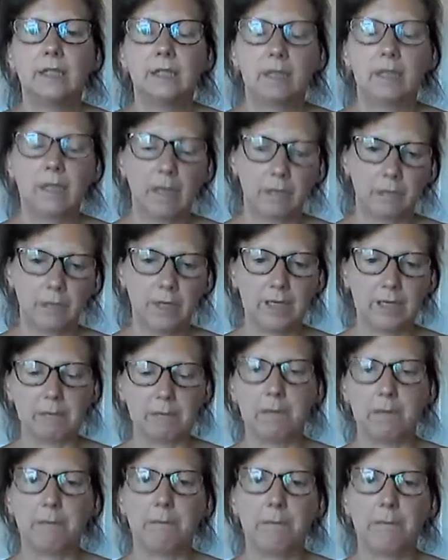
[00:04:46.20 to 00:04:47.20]
So that plays a
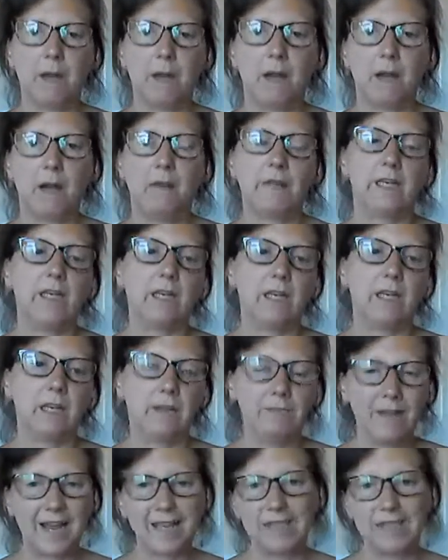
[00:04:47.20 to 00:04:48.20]
big part. And then your
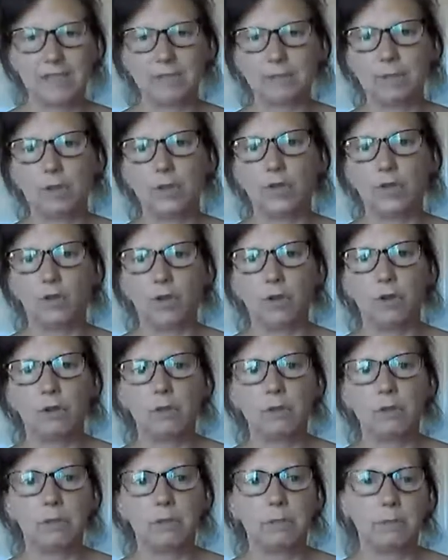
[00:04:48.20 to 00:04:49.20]
liver has to be
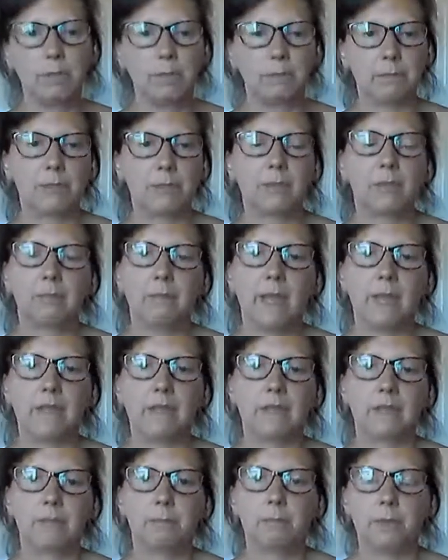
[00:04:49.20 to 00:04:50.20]
strong to be able to
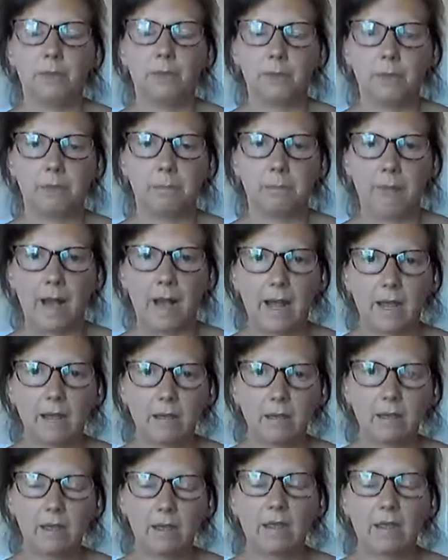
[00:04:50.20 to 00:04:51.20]
produce the
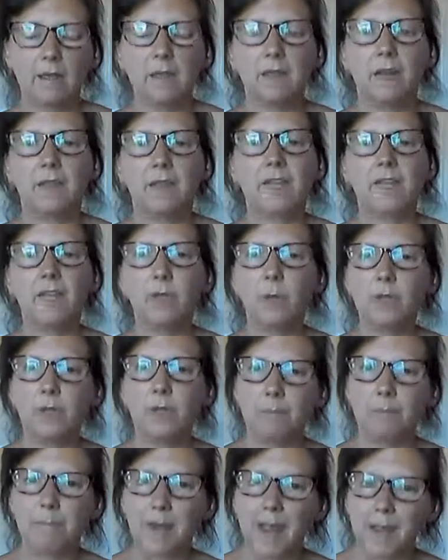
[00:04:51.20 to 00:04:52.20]
bile. And then you want
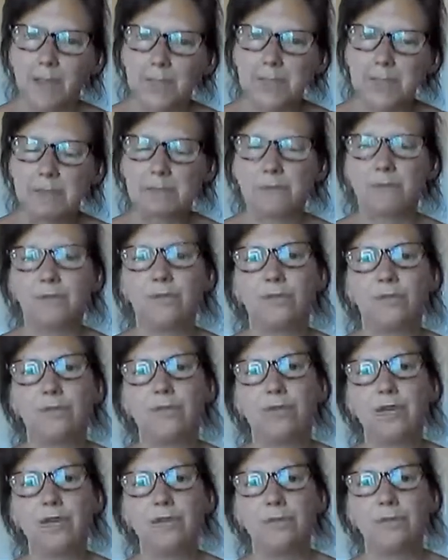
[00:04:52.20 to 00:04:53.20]
your bile to be
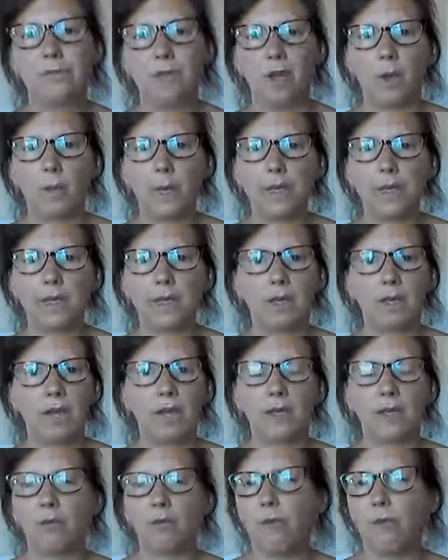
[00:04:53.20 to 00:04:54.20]
free flowing
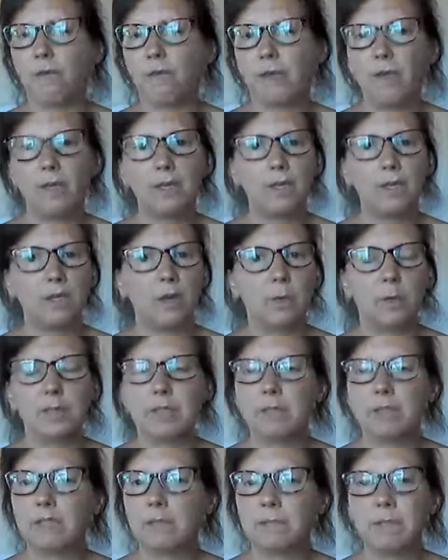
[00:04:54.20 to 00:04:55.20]
like a river. You don't
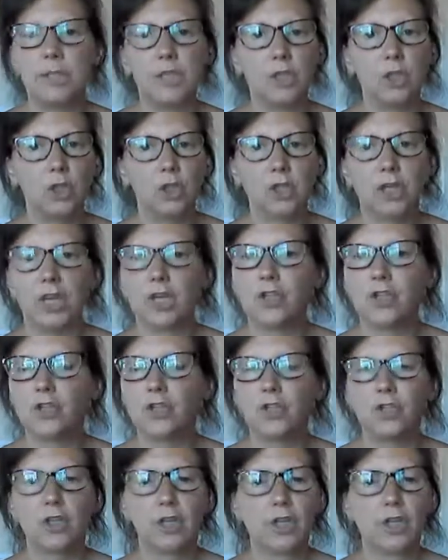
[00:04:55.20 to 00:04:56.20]
want it to be
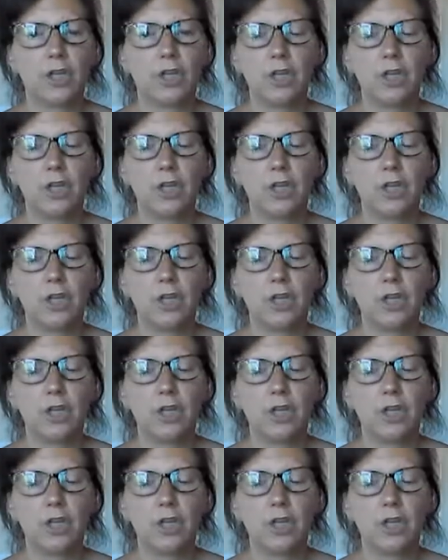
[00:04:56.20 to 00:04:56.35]
sluggish.